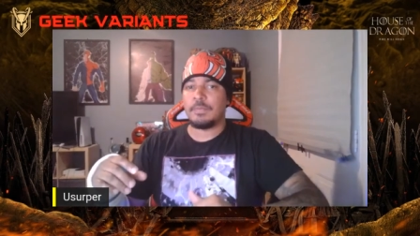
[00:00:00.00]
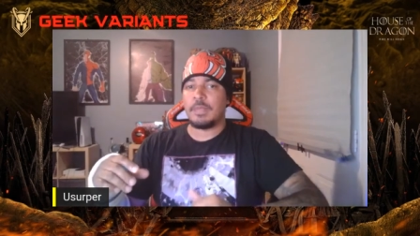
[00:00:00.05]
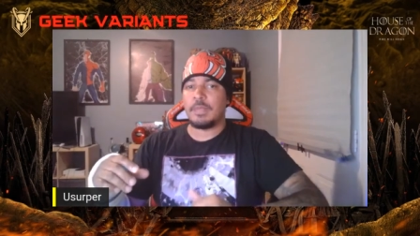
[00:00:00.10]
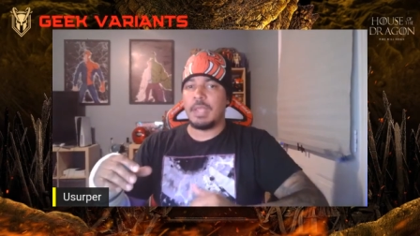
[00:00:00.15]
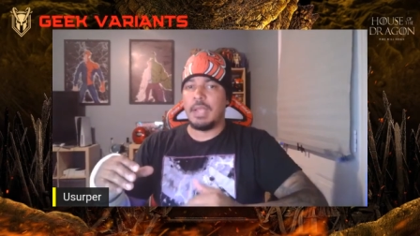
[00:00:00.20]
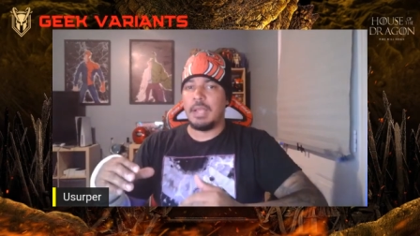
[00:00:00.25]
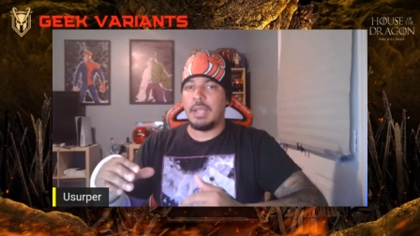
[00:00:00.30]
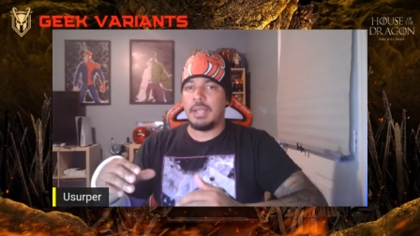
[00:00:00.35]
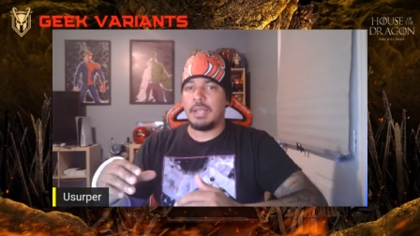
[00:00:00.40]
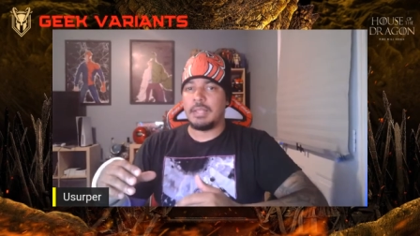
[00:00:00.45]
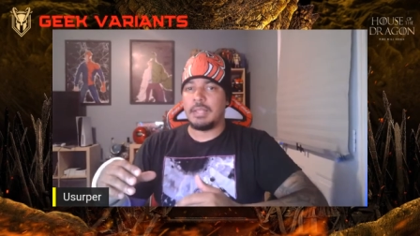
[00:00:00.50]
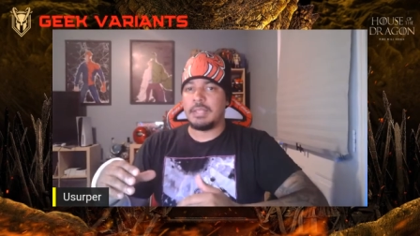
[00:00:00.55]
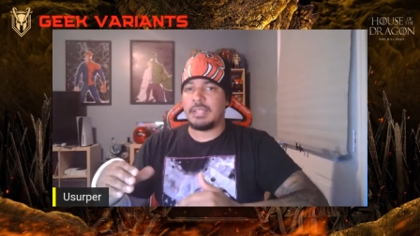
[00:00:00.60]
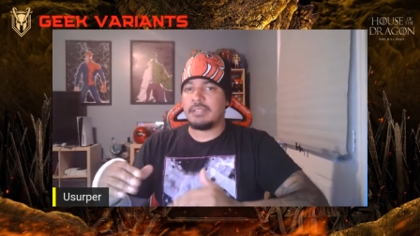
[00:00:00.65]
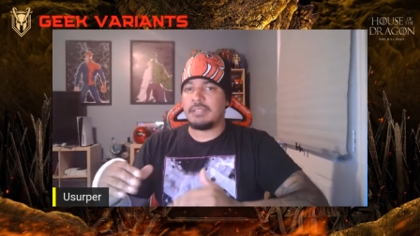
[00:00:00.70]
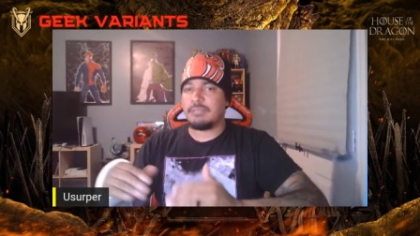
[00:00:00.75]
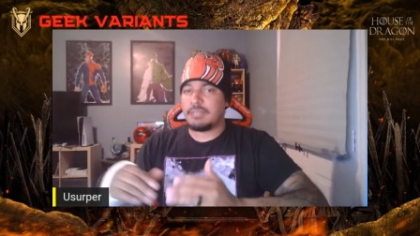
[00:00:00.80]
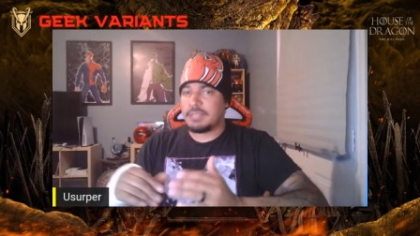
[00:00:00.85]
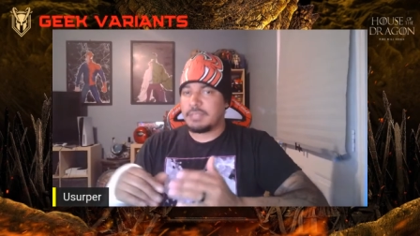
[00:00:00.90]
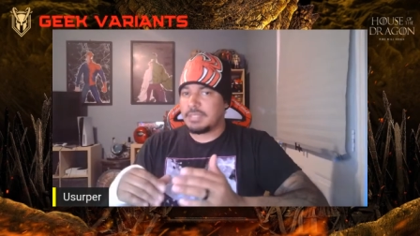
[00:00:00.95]
uh,
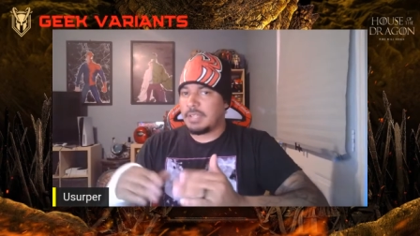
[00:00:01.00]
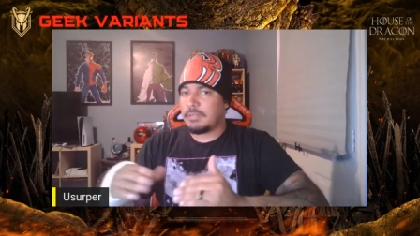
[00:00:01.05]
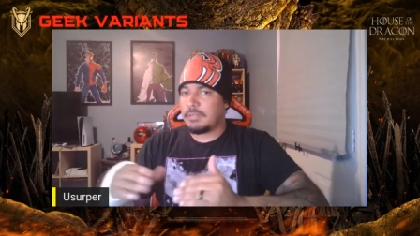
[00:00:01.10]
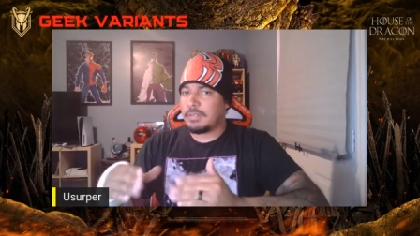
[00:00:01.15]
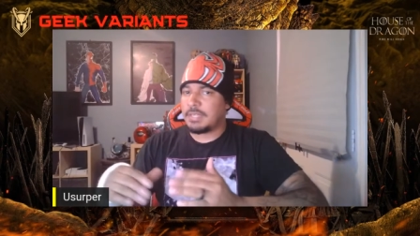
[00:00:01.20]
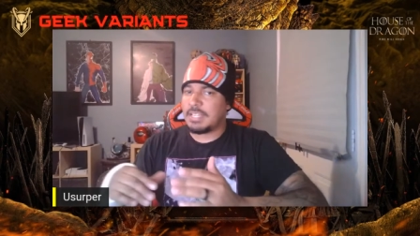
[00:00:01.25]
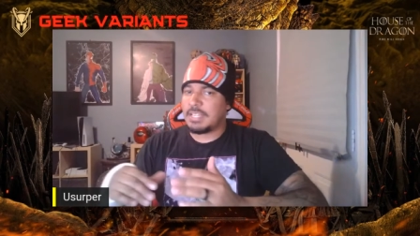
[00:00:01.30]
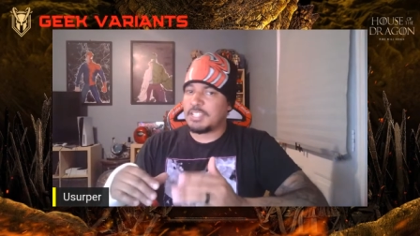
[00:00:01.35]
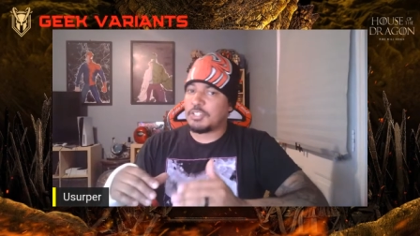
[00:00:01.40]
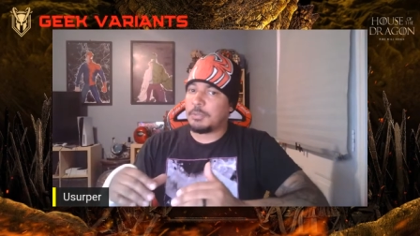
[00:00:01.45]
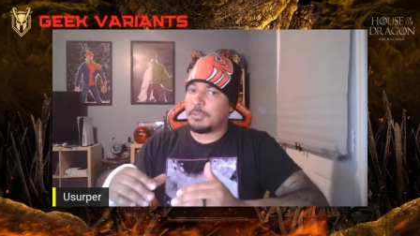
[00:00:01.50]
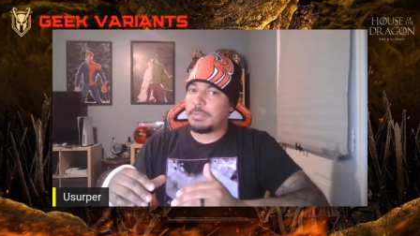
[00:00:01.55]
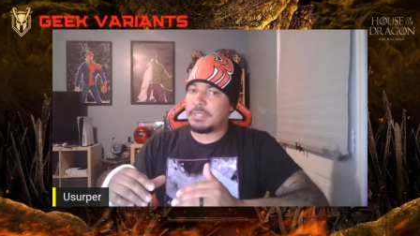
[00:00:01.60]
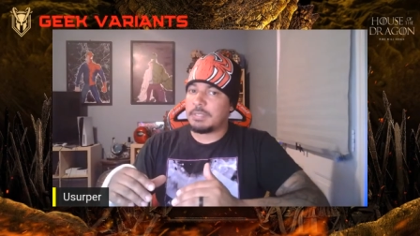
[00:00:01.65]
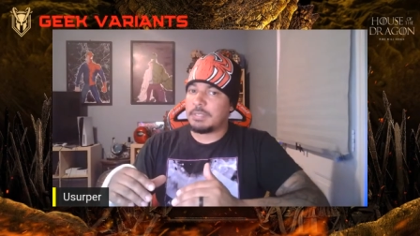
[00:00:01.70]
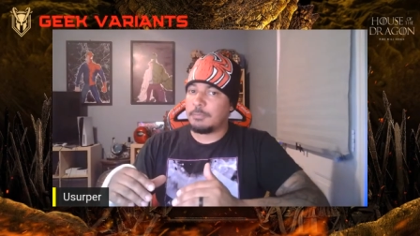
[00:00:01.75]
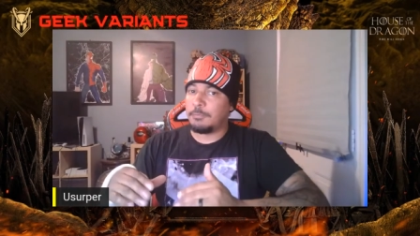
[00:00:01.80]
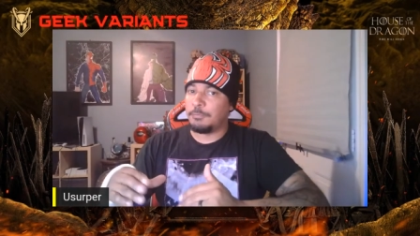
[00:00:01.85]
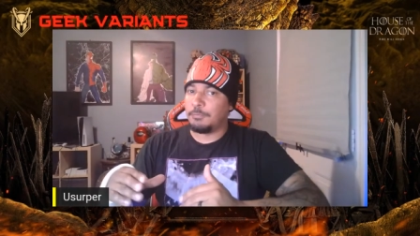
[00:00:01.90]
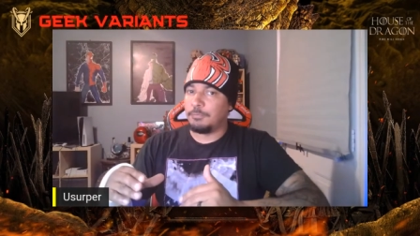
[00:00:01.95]
they definitely think there's going to be
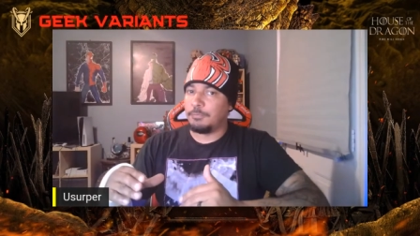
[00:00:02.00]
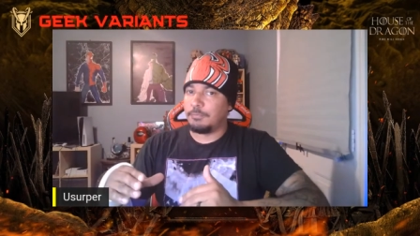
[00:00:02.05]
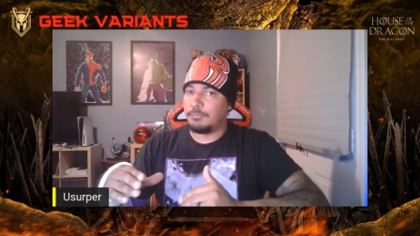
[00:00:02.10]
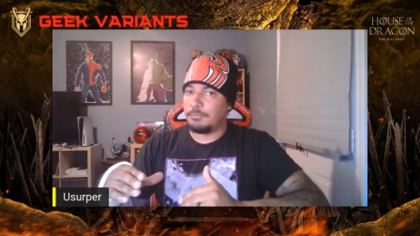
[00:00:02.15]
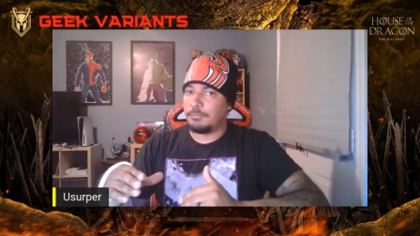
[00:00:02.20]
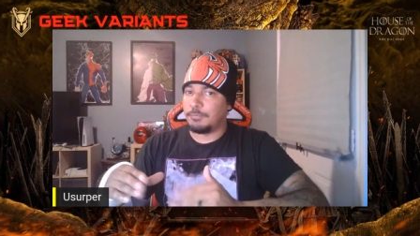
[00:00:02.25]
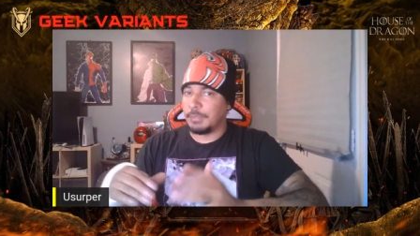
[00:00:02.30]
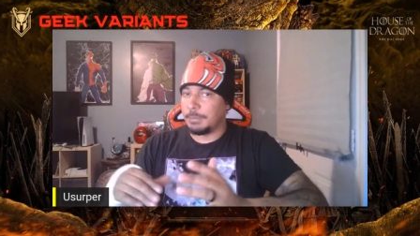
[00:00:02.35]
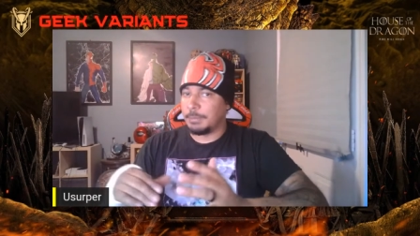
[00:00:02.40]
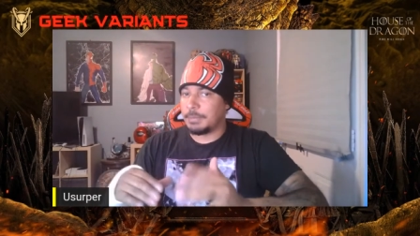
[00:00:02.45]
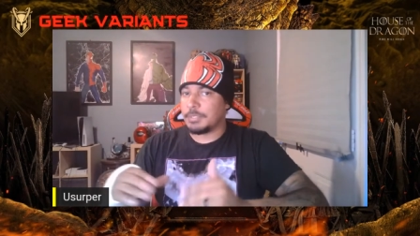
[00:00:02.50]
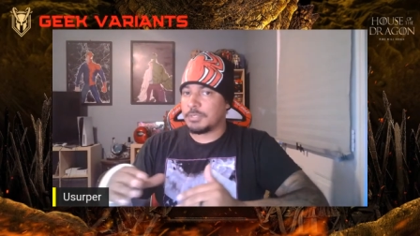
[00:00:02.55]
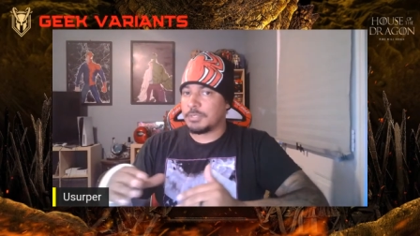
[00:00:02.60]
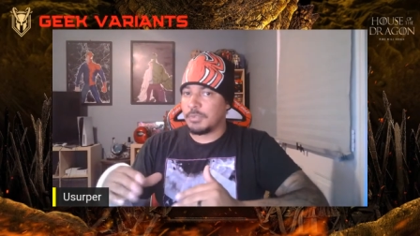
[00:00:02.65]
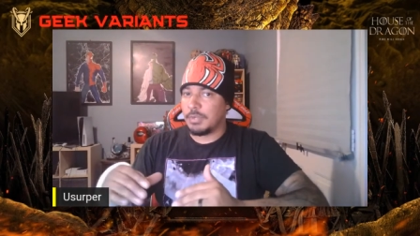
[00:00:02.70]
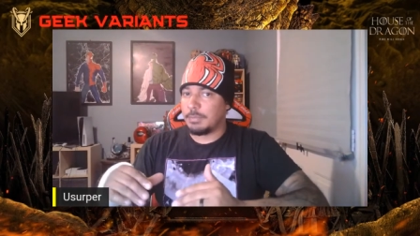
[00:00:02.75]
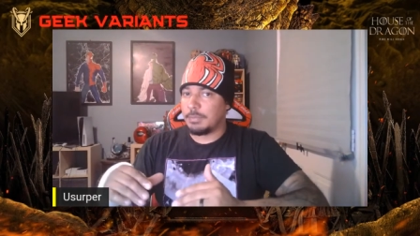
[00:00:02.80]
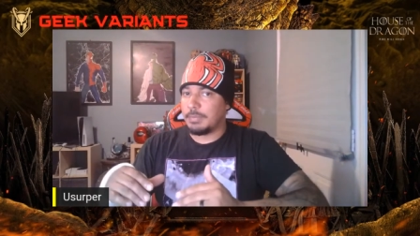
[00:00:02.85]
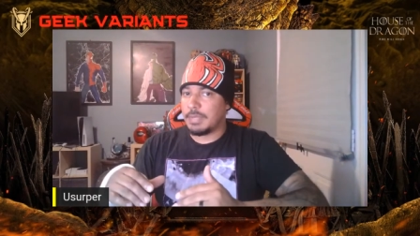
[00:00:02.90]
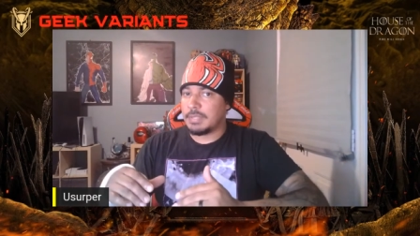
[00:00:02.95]
some flip of the
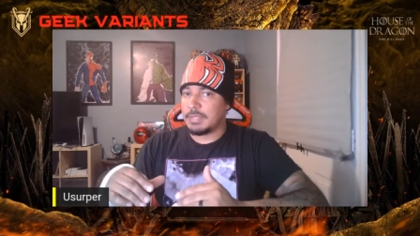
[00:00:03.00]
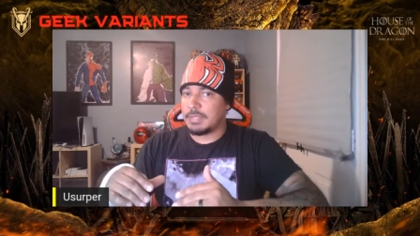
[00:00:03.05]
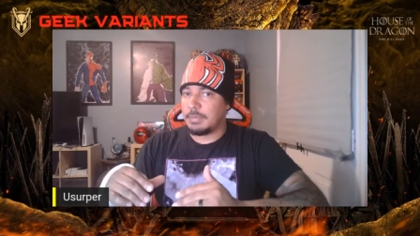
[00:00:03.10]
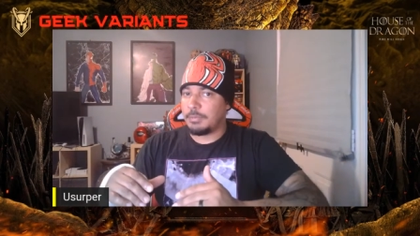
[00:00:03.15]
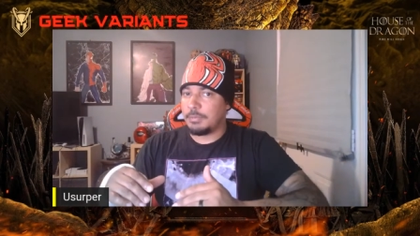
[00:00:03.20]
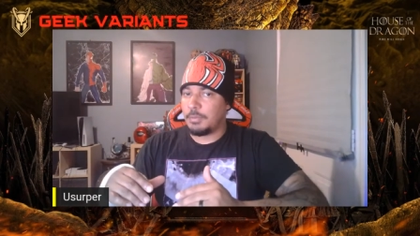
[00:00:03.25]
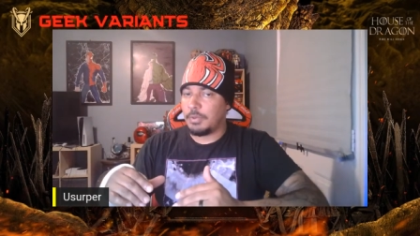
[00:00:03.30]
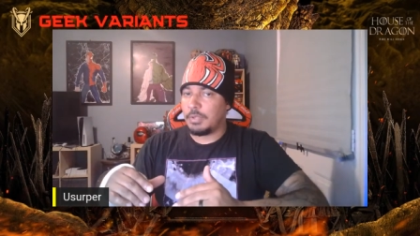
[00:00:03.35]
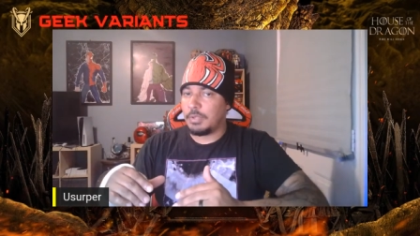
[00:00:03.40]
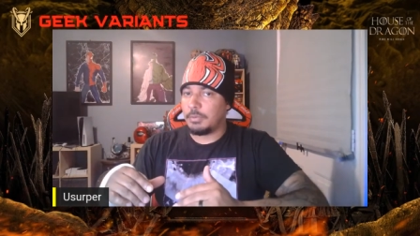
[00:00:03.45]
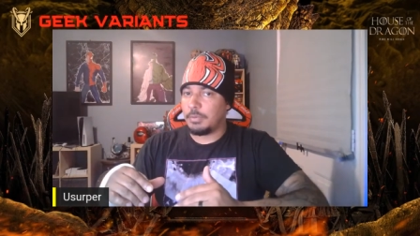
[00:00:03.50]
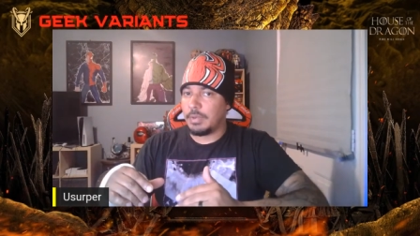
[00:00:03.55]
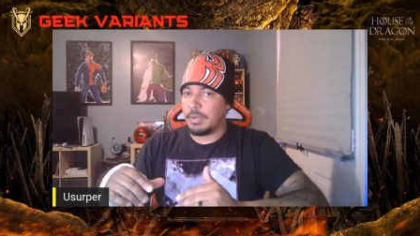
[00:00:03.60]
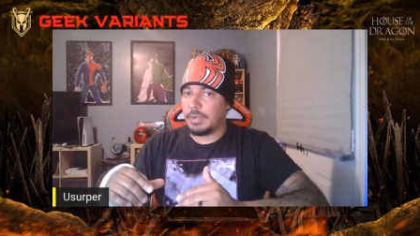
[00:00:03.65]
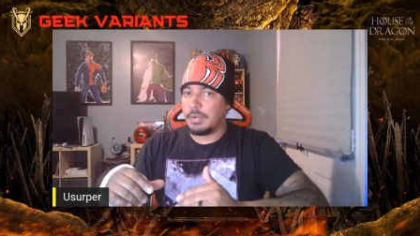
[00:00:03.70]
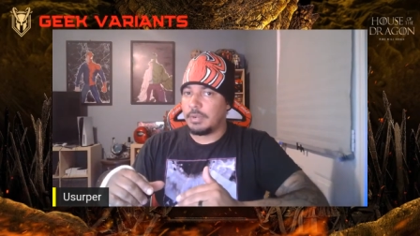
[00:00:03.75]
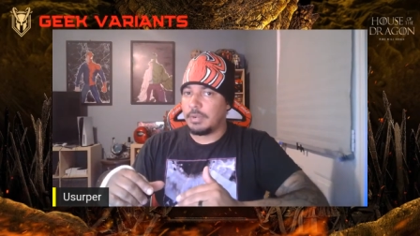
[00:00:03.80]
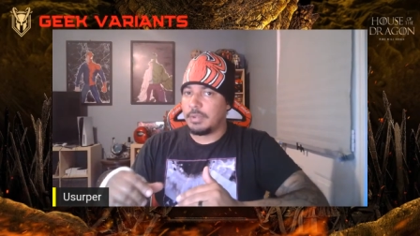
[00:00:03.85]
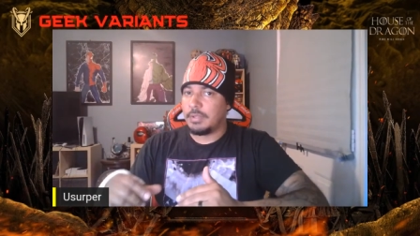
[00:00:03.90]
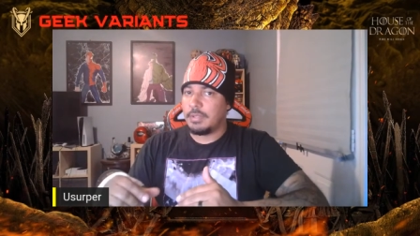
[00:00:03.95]
script at some point
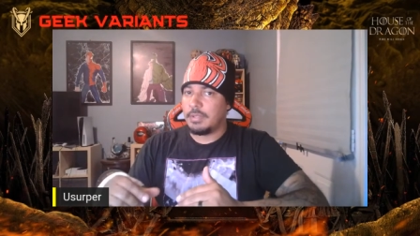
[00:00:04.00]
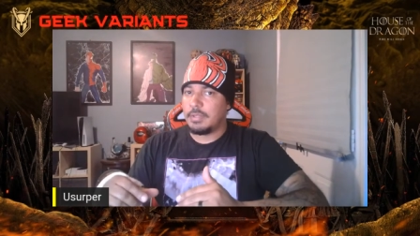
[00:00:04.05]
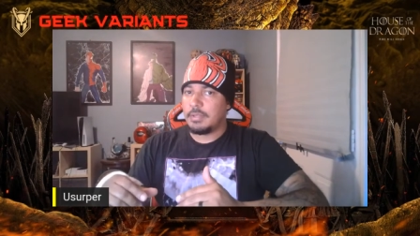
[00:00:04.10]
where,